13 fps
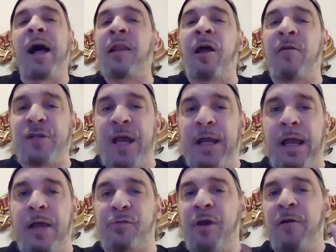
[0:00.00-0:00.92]
I love
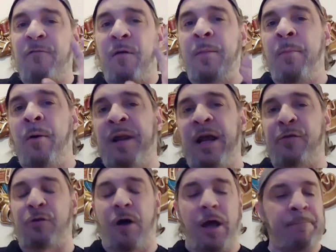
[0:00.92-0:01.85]
Jackass from the moment I
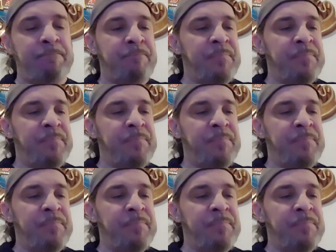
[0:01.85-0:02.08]
saw it.